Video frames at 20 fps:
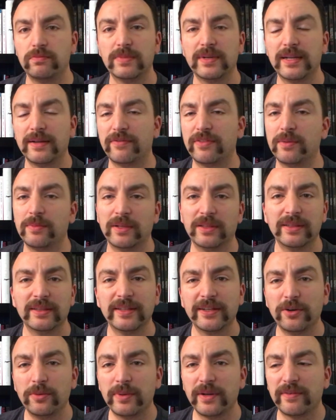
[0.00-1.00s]
Give them a
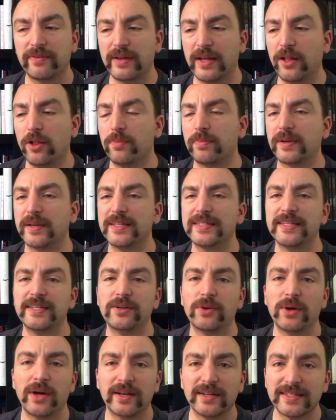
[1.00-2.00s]
little bit of help, because, you
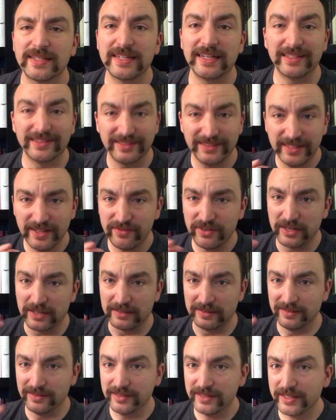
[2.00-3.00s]
know, honestly, a, even a
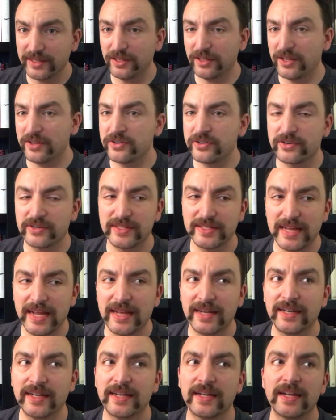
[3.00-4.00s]
little
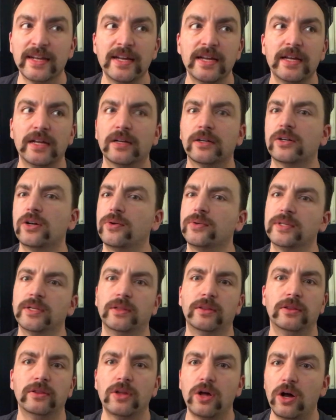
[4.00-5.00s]
understanding goes a
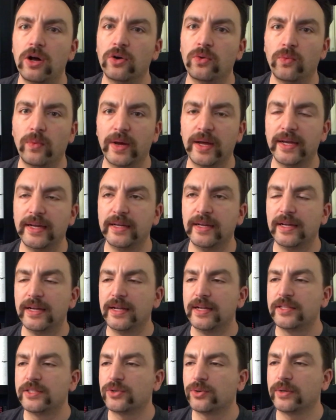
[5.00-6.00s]
long way
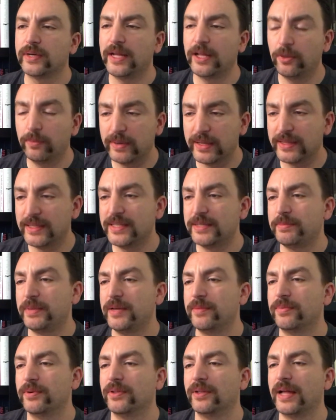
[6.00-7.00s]
toward helping these
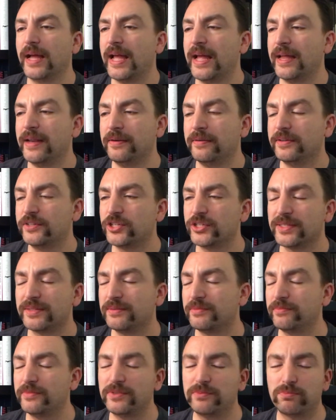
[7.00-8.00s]
people and just
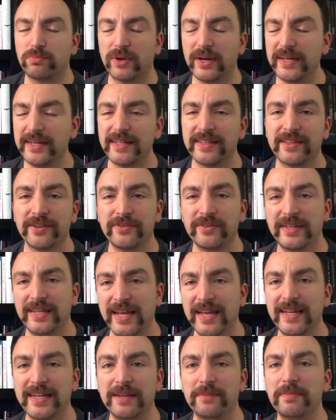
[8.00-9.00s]
brightening their
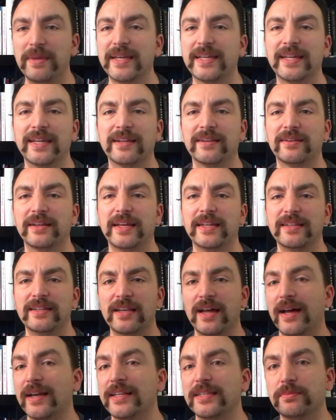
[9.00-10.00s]
day and making it
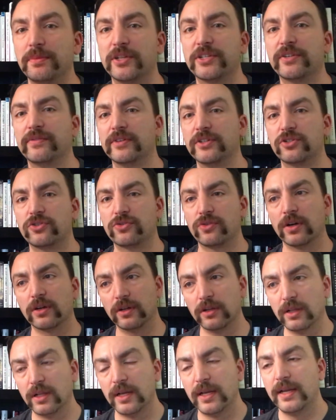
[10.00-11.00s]
not as much of a
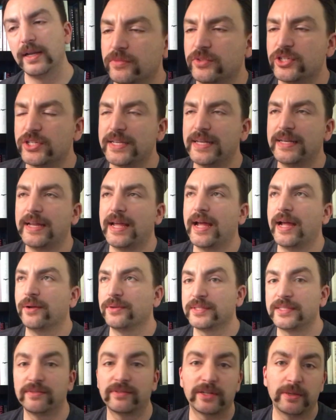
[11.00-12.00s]
struggle. Just an
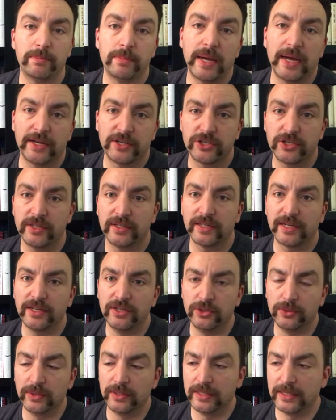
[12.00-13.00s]
ounce of compassion can
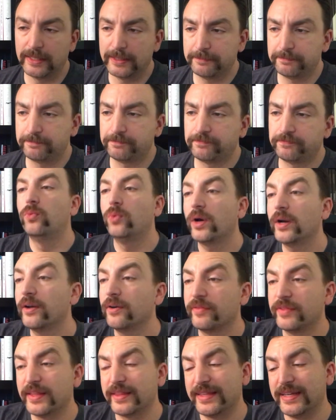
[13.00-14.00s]
do a lot. One
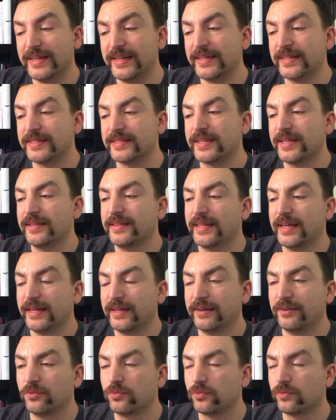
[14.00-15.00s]
of the things
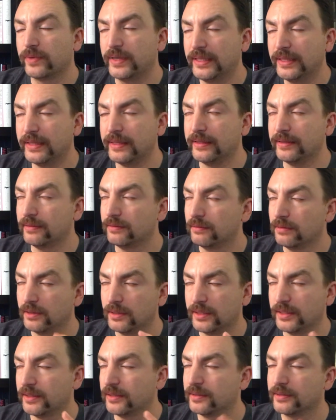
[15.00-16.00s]
that really
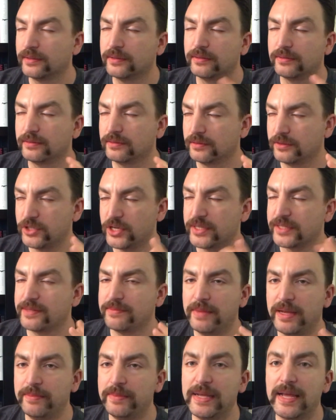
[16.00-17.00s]
uh, just
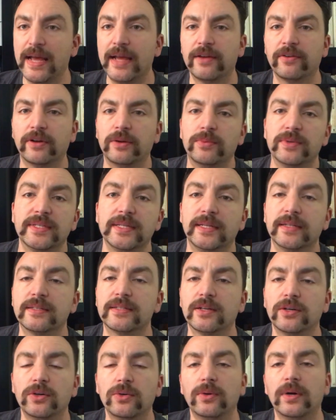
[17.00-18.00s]
made me angry was that,
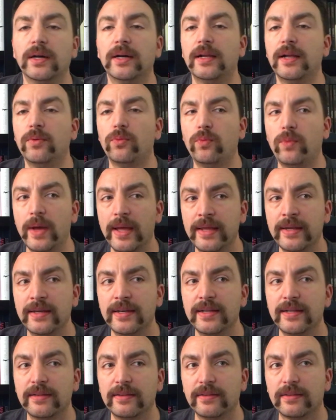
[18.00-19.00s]
so
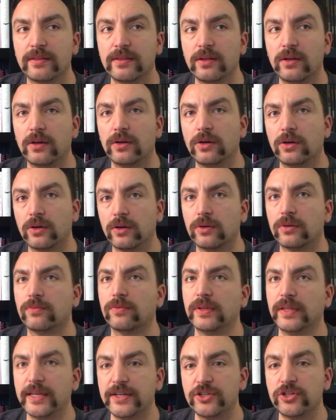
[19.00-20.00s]
when her
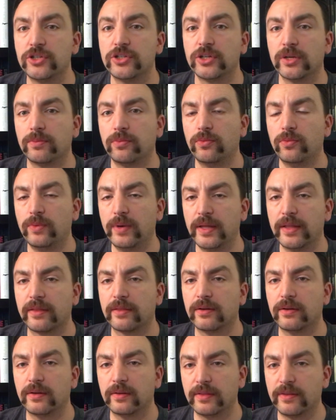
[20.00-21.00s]
relationship
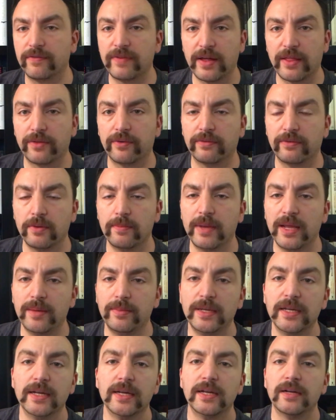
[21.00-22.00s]
with the father of her
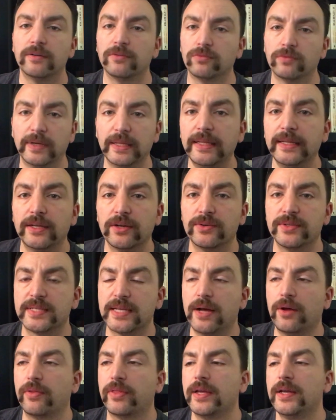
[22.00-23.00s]
baby really goes
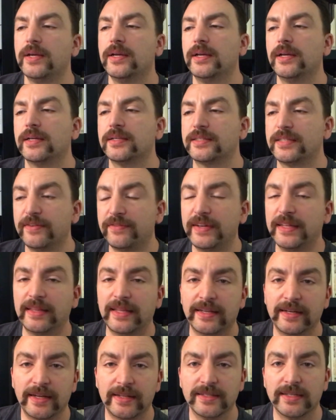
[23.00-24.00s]
south, Stephanie
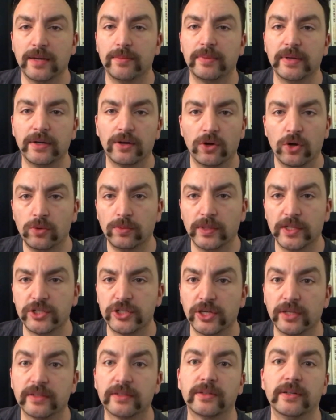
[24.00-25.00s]
Land ends up in a homeless
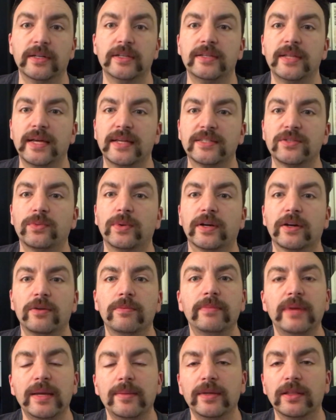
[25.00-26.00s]
shelter, and that's where her
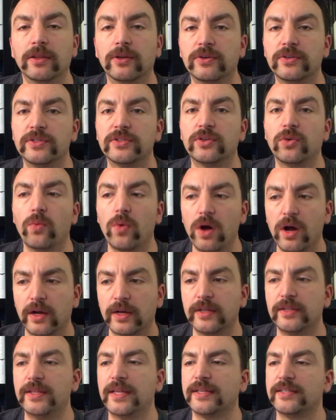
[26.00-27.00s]
baby learns to
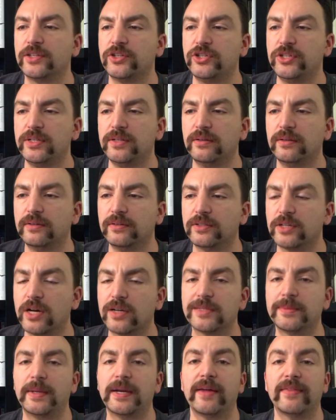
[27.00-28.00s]
walk. And that's, she
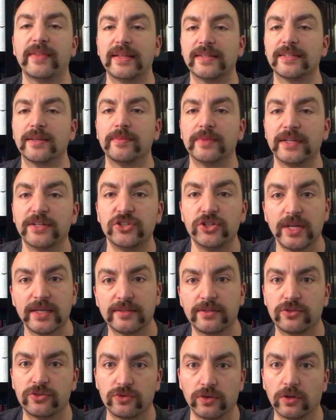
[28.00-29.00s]
talks about how that's something she has
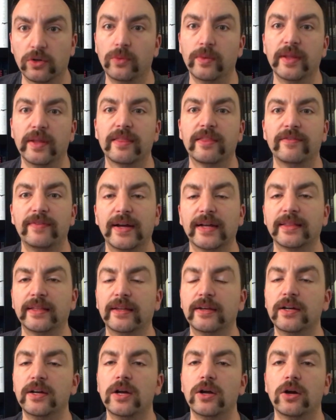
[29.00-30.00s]
to struggle with, the fact
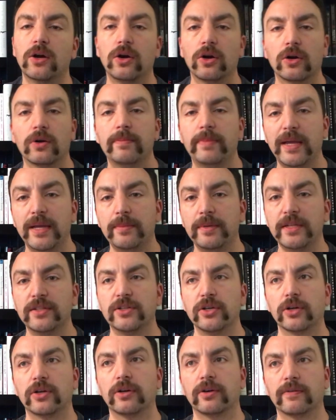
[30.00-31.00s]
that her baby
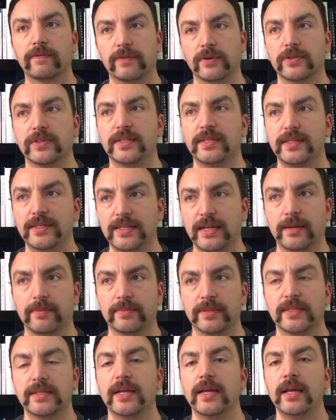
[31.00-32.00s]
took her first
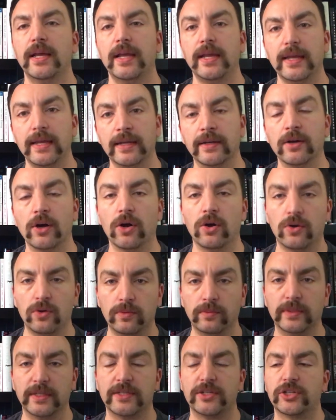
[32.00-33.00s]
steps in a
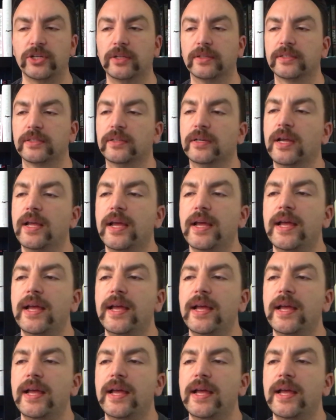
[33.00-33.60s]
homeless shelter.